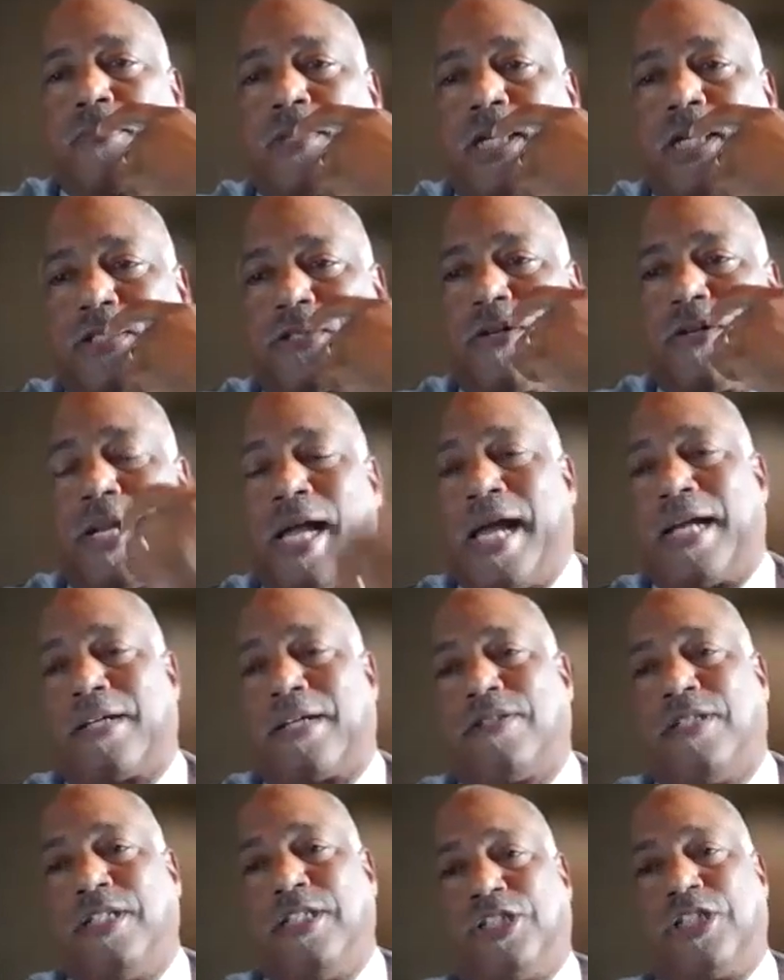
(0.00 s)
it's going to
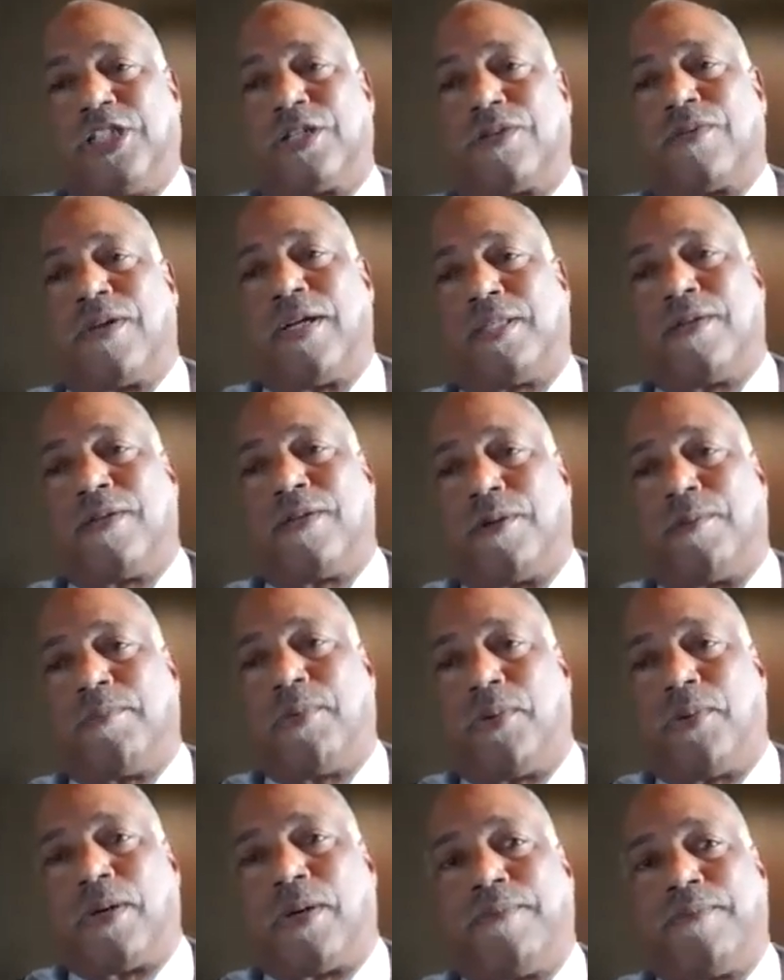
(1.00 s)
actually generate the
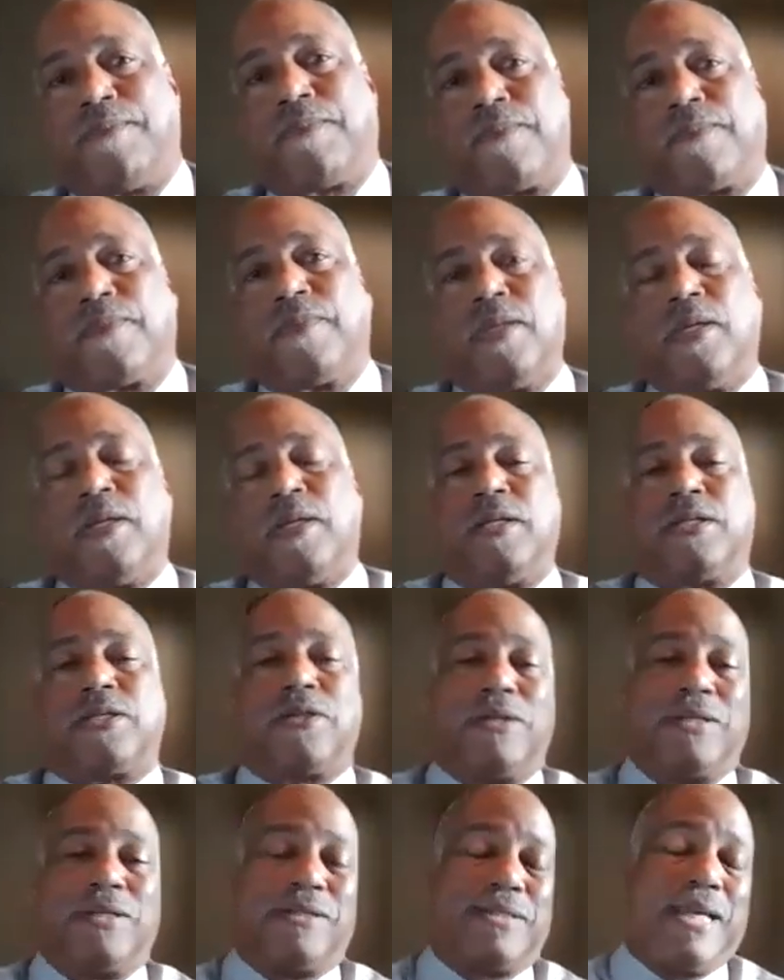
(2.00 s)
report.
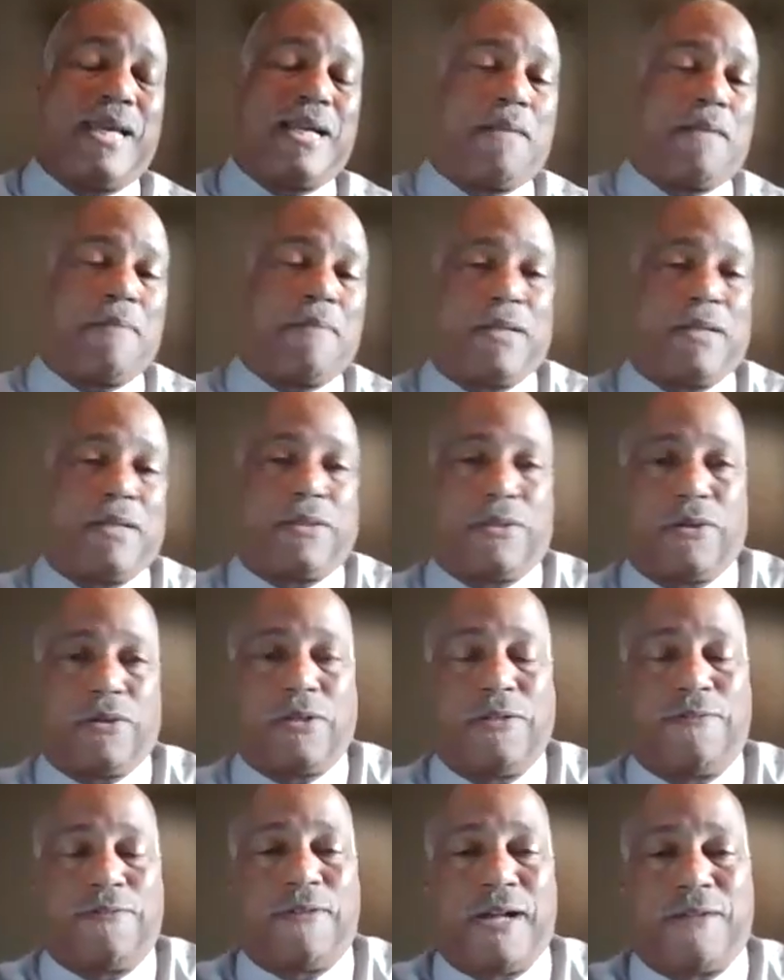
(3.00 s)
So it'll take about
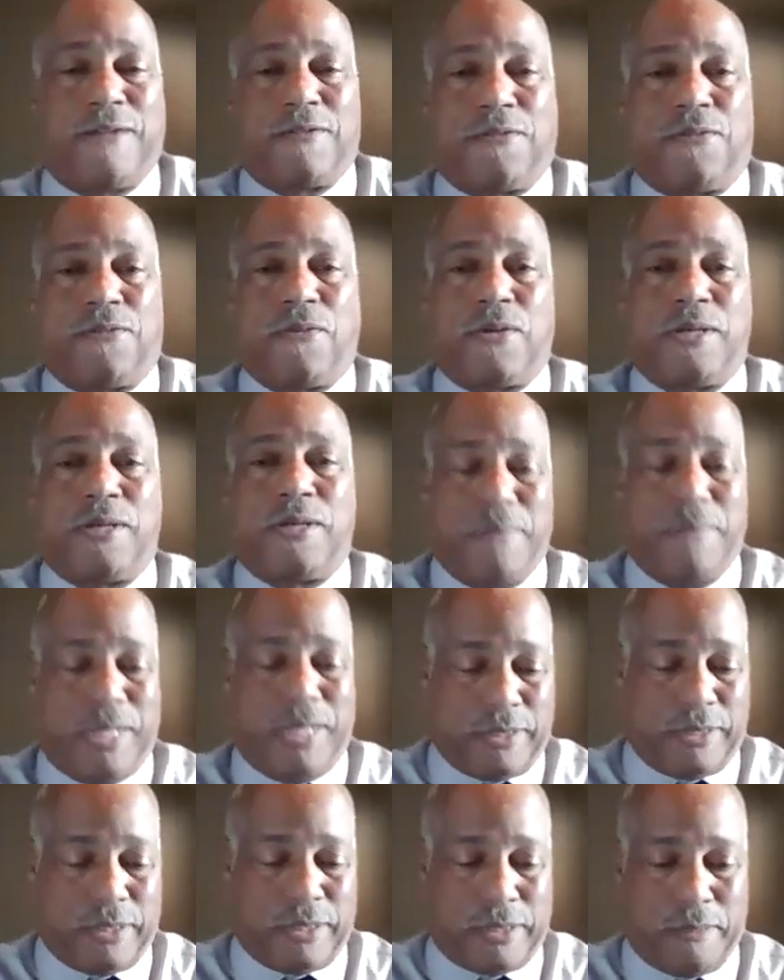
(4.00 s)
35 to 40
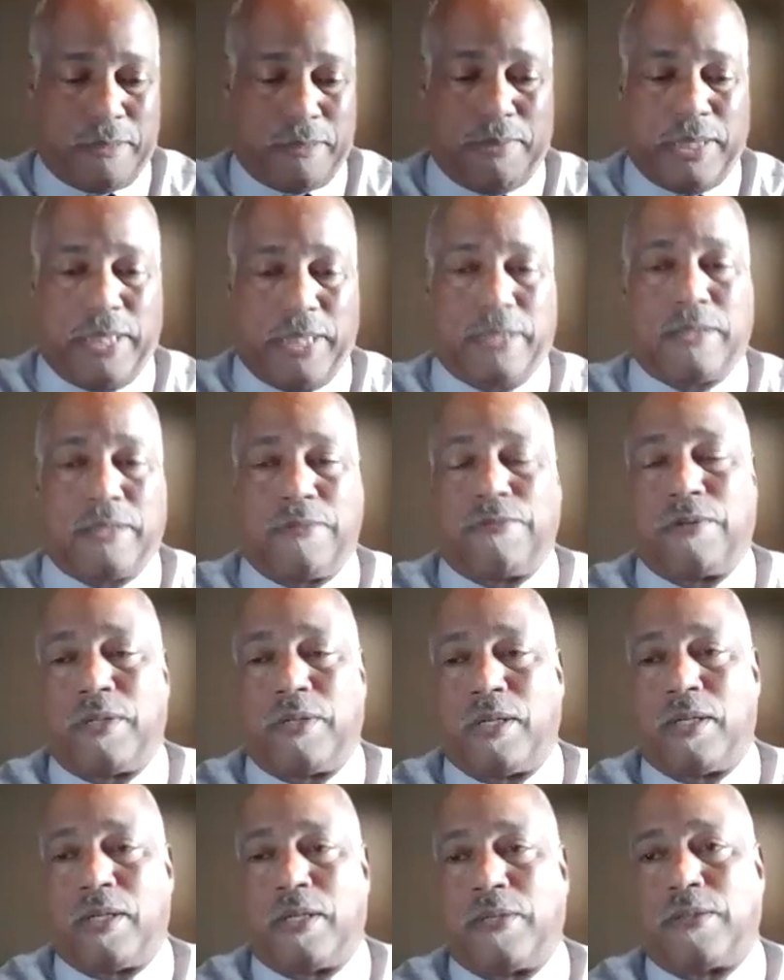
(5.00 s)
minutes to complete
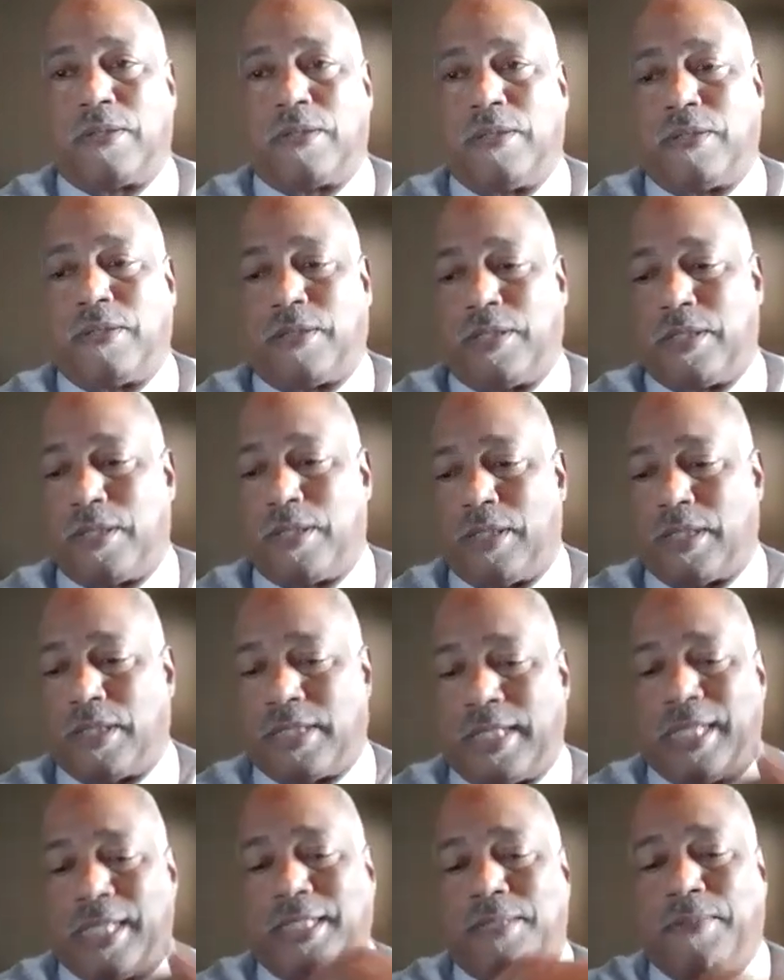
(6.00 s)
the
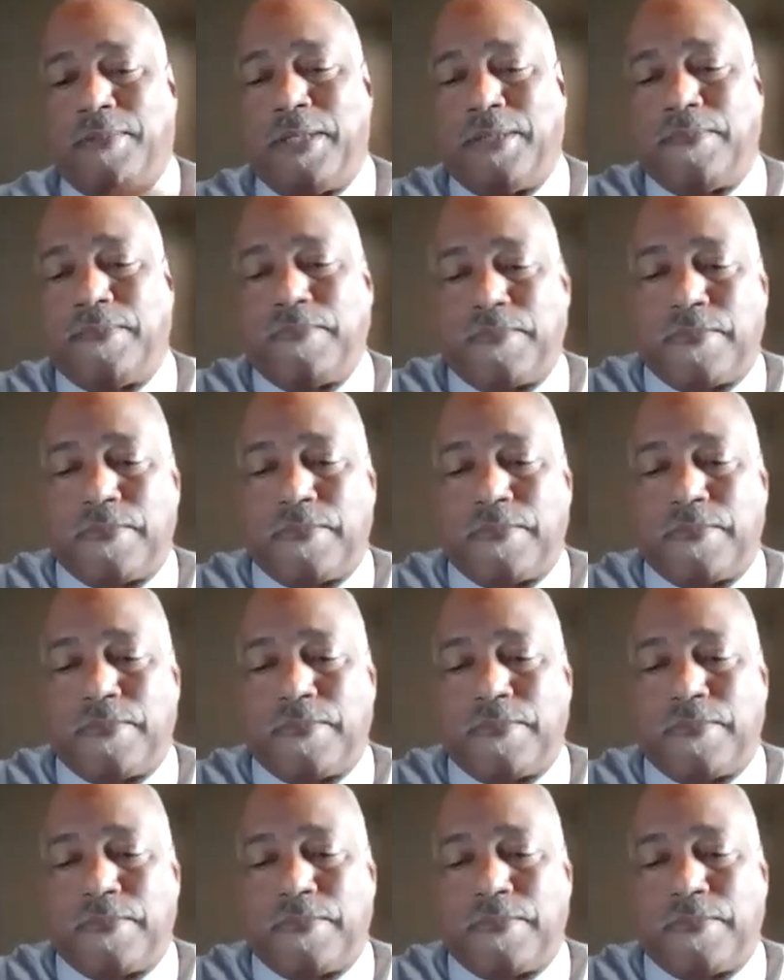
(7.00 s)
assessment,